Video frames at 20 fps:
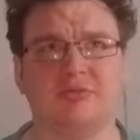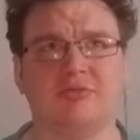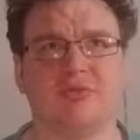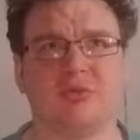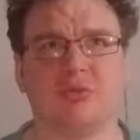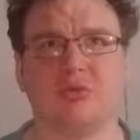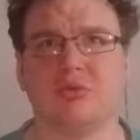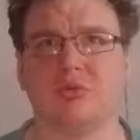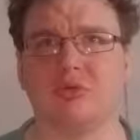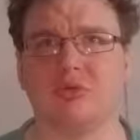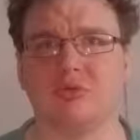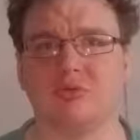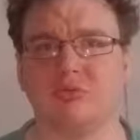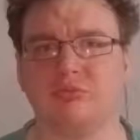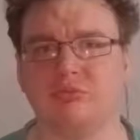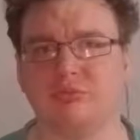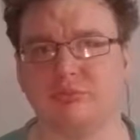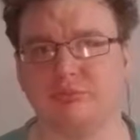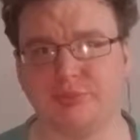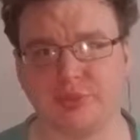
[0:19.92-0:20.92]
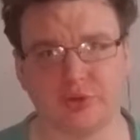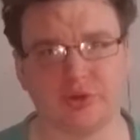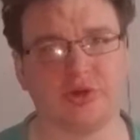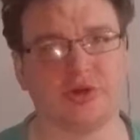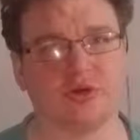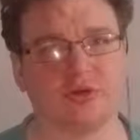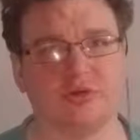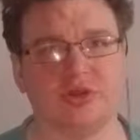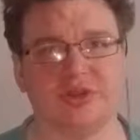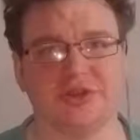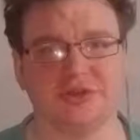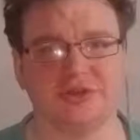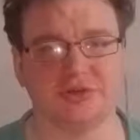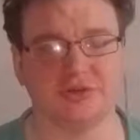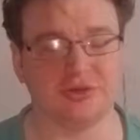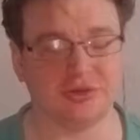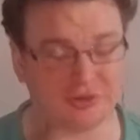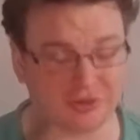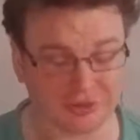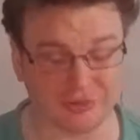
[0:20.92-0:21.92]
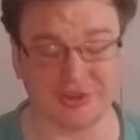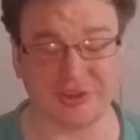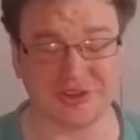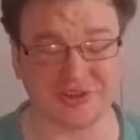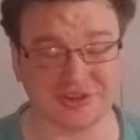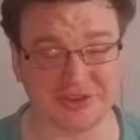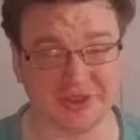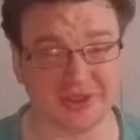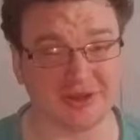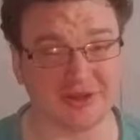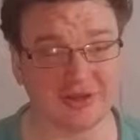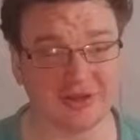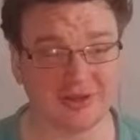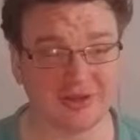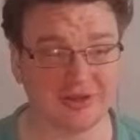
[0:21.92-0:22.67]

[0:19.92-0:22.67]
for body conditioning,